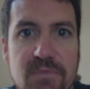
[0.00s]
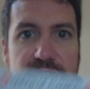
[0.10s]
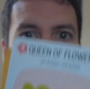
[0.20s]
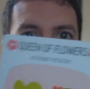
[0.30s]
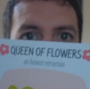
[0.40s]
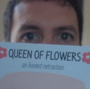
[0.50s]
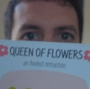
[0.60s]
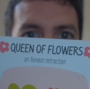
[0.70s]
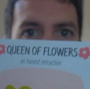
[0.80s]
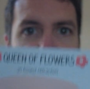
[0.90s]
you're going to
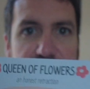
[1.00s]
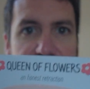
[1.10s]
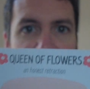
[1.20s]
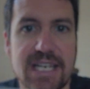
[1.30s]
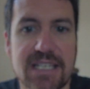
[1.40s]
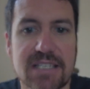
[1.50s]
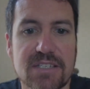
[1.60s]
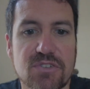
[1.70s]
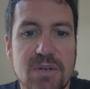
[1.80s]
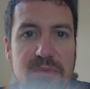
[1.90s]
have. So in this case, the
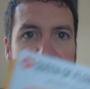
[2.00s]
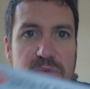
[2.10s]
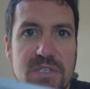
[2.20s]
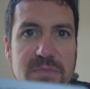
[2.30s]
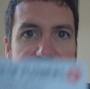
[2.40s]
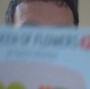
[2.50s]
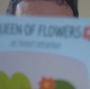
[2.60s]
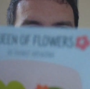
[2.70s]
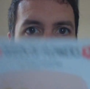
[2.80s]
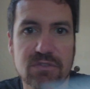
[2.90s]
trump is going to be
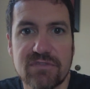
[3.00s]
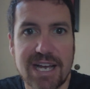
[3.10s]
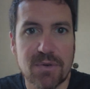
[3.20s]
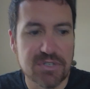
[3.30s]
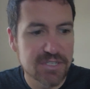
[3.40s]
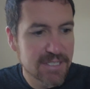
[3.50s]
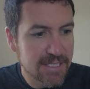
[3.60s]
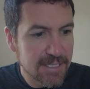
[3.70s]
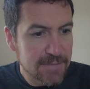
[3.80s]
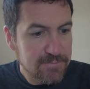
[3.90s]
these little flowers.
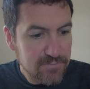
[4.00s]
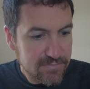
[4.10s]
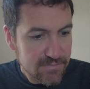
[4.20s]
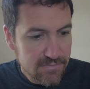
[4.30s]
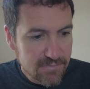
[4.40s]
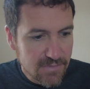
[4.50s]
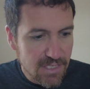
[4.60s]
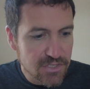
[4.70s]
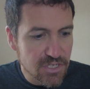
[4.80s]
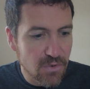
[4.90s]

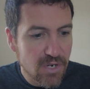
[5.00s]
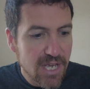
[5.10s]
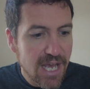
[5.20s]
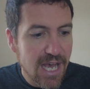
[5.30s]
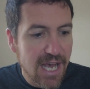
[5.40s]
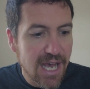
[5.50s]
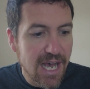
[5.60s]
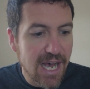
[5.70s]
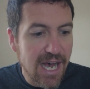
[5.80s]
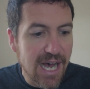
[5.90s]
So
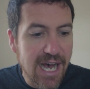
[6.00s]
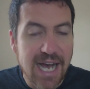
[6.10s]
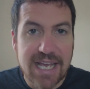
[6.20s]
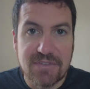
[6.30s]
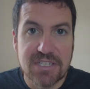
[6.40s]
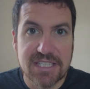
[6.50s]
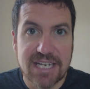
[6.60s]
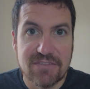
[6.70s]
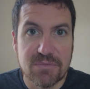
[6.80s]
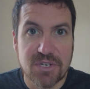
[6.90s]
I have to
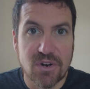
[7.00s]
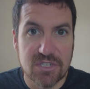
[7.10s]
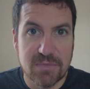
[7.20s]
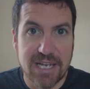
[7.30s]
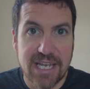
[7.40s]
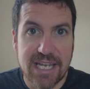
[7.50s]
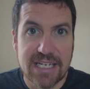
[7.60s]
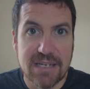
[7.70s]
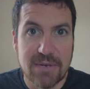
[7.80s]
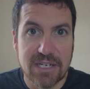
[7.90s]
decide from the cards in my hand,
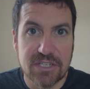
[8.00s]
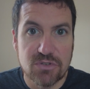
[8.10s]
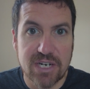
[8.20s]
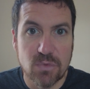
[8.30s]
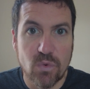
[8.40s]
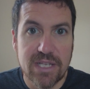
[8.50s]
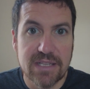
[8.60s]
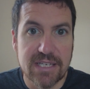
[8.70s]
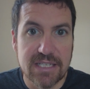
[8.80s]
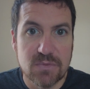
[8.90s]
am I going to try to win
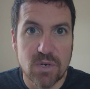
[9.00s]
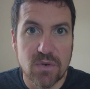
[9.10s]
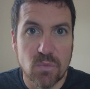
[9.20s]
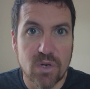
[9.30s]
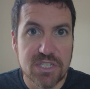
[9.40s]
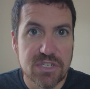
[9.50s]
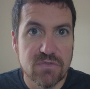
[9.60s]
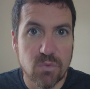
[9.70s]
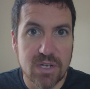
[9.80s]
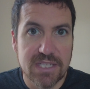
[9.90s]
this? Well, once
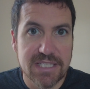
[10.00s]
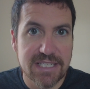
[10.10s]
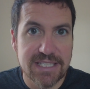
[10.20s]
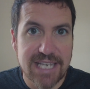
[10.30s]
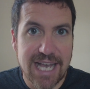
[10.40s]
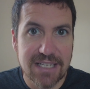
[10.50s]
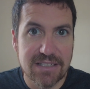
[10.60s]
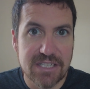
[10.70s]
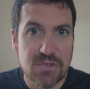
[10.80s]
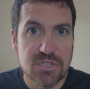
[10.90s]
you've won this exactly,
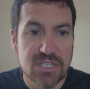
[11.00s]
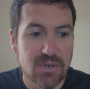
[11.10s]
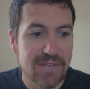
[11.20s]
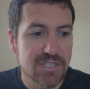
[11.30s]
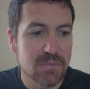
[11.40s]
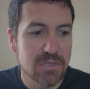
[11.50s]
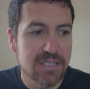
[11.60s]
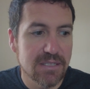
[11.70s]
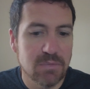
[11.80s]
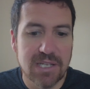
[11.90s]
you still have to
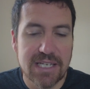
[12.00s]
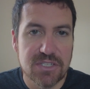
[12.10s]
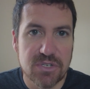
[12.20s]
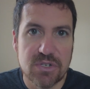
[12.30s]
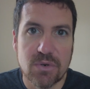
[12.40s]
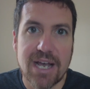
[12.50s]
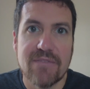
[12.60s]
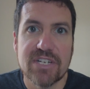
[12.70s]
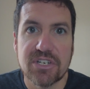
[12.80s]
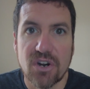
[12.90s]
completely play until you don't have
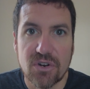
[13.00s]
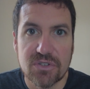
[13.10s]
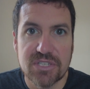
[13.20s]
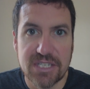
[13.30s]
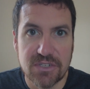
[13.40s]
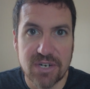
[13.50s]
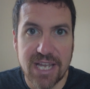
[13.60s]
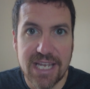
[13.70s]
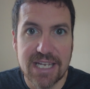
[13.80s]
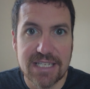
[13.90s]
any cards in your
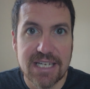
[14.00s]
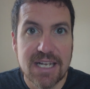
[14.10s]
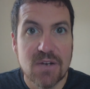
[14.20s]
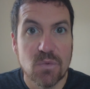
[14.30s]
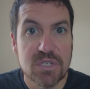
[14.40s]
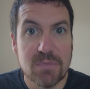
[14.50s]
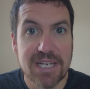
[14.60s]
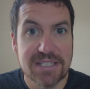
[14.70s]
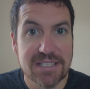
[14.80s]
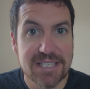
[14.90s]
hand, which
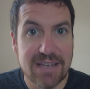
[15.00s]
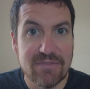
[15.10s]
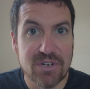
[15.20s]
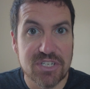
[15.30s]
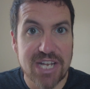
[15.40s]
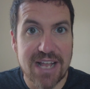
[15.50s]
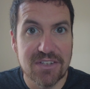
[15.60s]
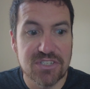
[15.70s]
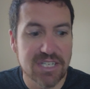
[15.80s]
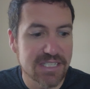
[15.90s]
makes this game very
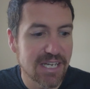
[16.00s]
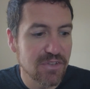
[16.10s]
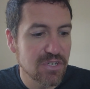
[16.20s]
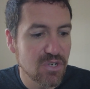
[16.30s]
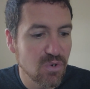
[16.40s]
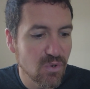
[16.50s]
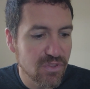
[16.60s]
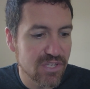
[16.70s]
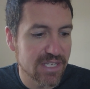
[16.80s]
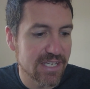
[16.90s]
challenging. Now, the cool
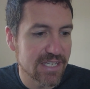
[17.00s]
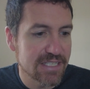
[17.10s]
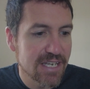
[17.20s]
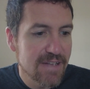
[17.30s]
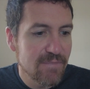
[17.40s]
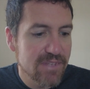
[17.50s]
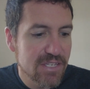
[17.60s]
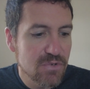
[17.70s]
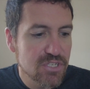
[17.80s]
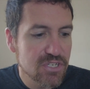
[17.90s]
thing is
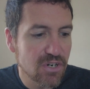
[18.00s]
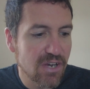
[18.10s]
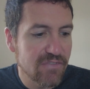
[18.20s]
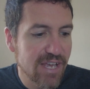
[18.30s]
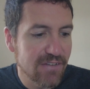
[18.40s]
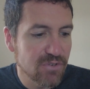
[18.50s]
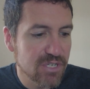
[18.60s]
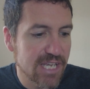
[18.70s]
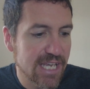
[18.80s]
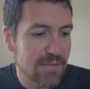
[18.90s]
you start off every
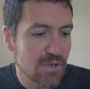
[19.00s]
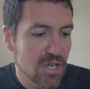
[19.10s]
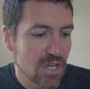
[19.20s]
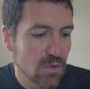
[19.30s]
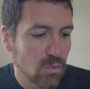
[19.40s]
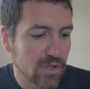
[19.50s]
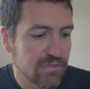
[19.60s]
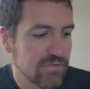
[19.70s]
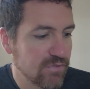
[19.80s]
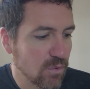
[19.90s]
game with
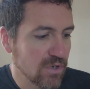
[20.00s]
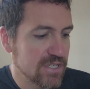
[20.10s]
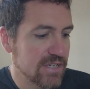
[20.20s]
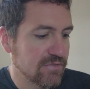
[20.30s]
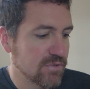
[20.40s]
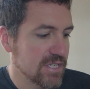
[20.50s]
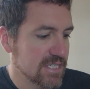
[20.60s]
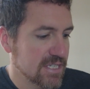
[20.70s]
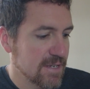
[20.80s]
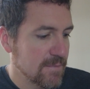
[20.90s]
4
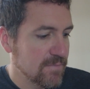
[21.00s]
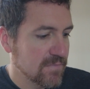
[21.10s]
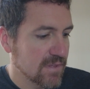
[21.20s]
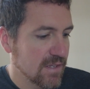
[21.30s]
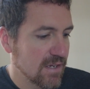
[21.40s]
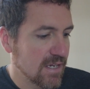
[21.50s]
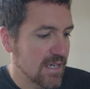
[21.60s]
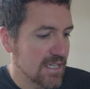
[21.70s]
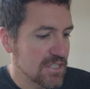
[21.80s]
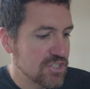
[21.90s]
different
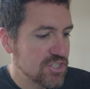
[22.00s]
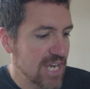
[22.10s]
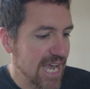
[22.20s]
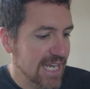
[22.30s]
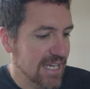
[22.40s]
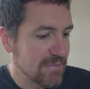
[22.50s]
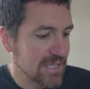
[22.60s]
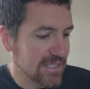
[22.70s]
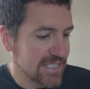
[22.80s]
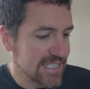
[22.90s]
jack
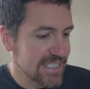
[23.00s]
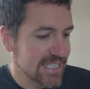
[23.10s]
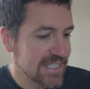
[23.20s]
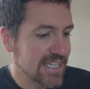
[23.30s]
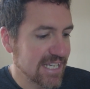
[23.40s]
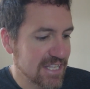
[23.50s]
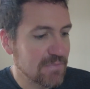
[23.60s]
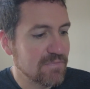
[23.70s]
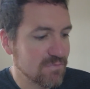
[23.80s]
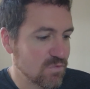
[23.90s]
abilities in
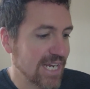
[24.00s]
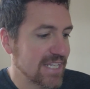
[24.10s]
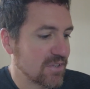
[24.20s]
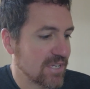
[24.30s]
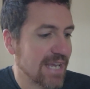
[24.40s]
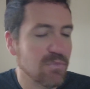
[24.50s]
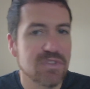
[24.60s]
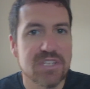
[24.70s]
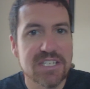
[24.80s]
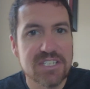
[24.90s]
the regular game.
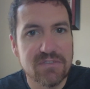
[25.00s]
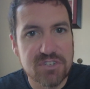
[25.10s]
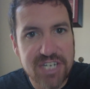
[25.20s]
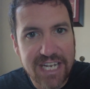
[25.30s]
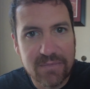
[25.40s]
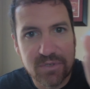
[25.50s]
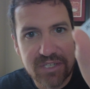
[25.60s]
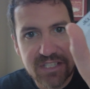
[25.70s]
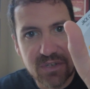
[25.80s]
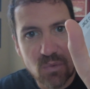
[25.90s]
With these different jack
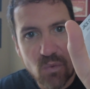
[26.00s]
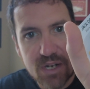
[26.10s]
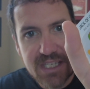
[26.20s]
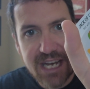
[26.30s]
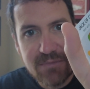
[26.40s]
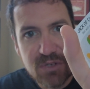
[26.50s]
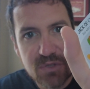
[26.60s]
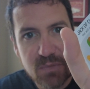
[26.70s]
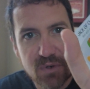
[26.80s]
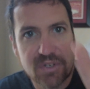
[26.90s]
abilities, they're one-time
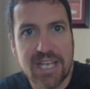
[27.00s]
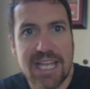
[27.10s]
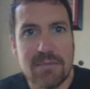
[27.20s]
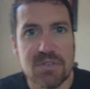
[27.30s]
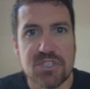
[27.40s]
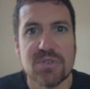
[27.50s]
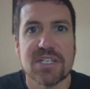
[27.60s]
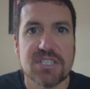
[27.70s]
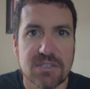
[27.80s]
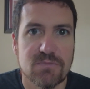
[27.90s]
use per game, but you
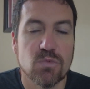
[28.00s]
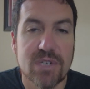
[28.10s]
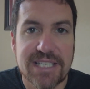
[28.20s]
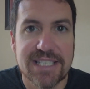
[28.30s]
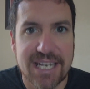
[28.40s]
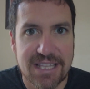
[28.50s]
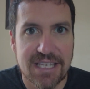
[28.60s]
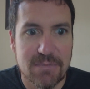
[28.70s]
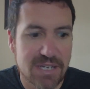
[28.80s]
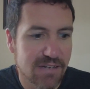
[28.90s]
get to reset
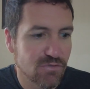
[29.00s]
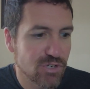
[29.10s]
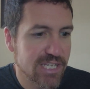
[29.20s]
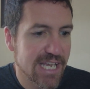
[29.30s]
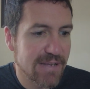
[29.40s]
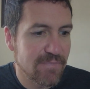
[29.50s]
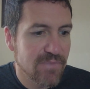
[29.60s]
them every game.